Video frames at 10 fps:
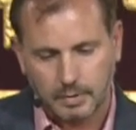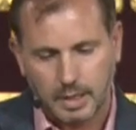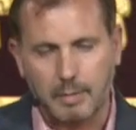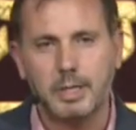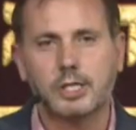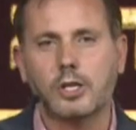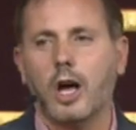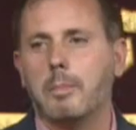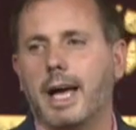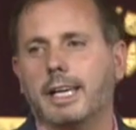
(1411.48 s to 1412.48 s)
And we
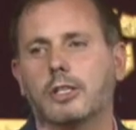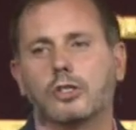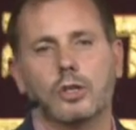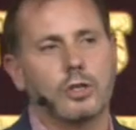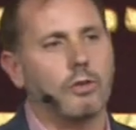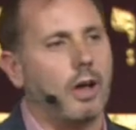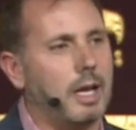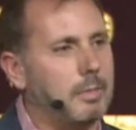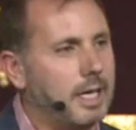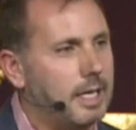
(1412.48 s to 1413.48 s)
saw back in
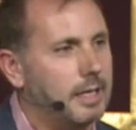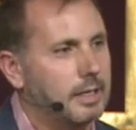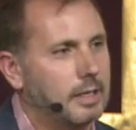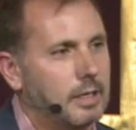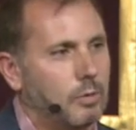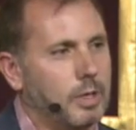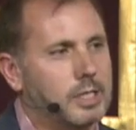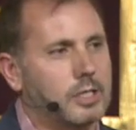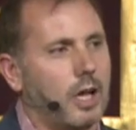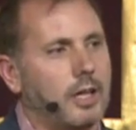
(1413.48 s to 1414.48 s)
Deuteronomy, we
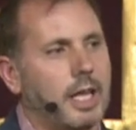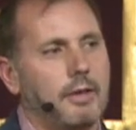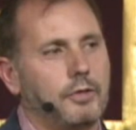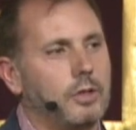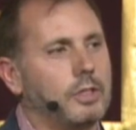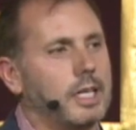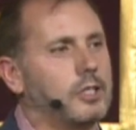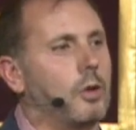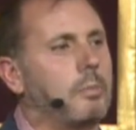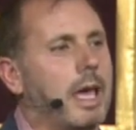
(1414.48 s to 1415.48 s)
saw that if you
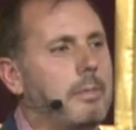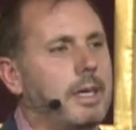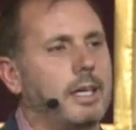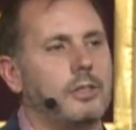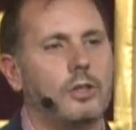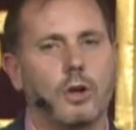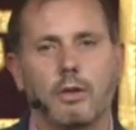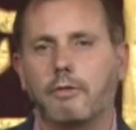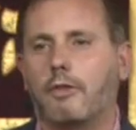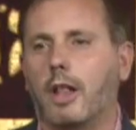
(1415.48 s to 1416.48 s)
disobey me and you
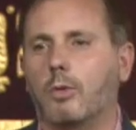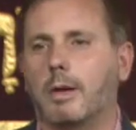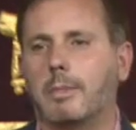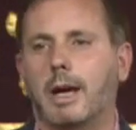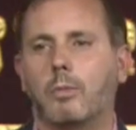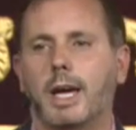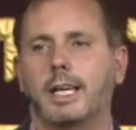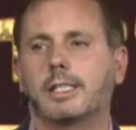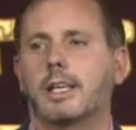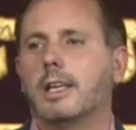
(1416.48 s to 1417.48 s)
don't follow in my
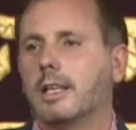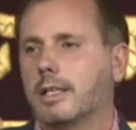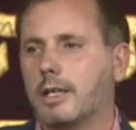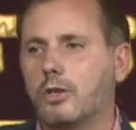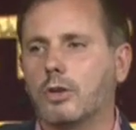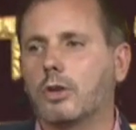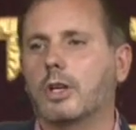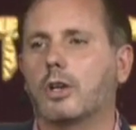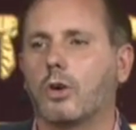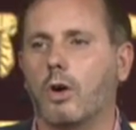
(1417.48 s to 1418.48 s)
ways, that you're going
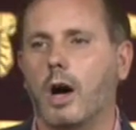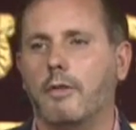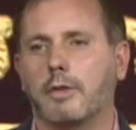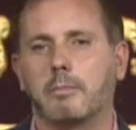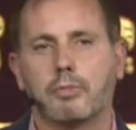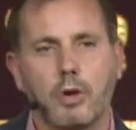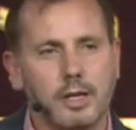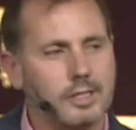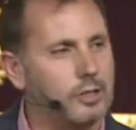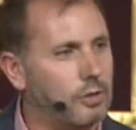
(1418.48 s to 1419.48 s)
to go off and
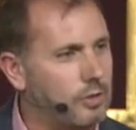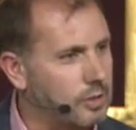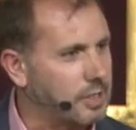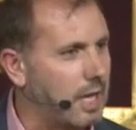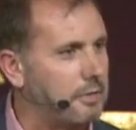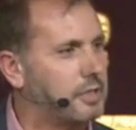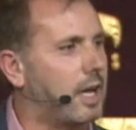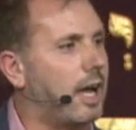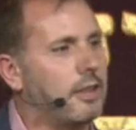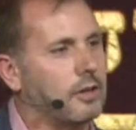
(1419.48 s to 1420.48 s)
prostitute yourselves to
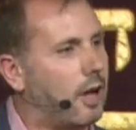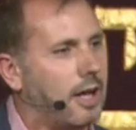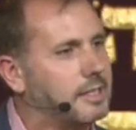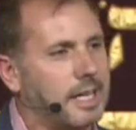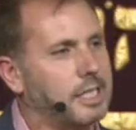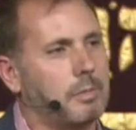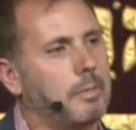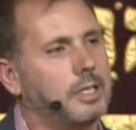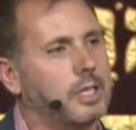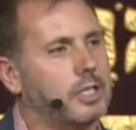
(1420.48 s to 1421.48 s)
other gods. That's what
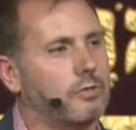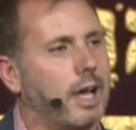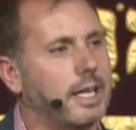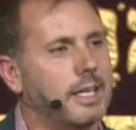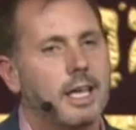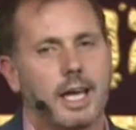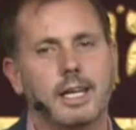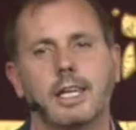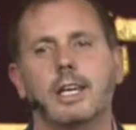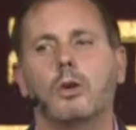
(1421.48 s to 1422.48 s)
we just read.
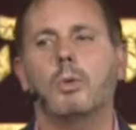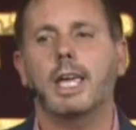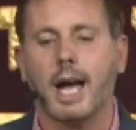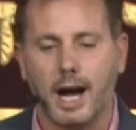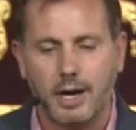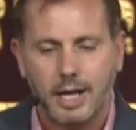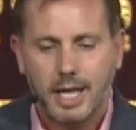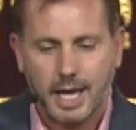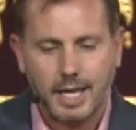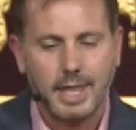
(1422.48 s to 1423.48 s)
And here we are
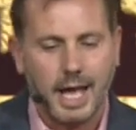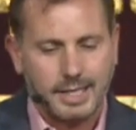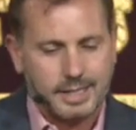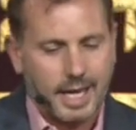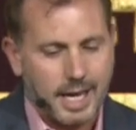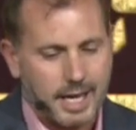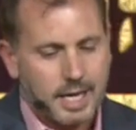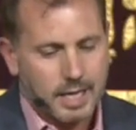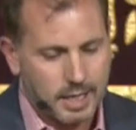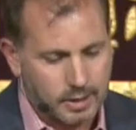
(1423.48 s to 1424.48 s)
in that day.
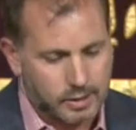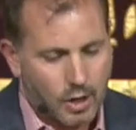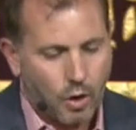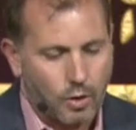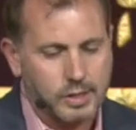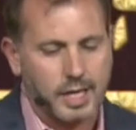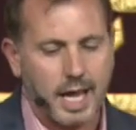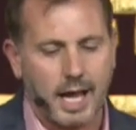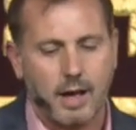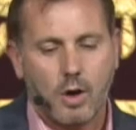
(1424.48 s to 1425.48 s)
Here's
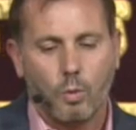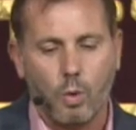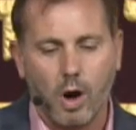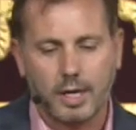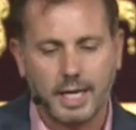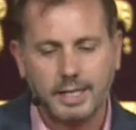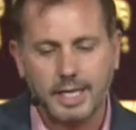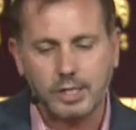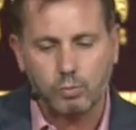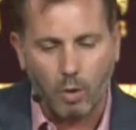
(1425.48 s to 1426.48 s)
Hosea walking
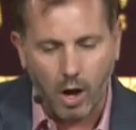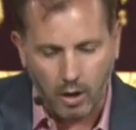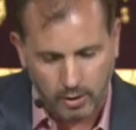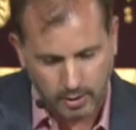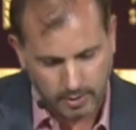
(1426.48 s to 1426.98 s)
this walk.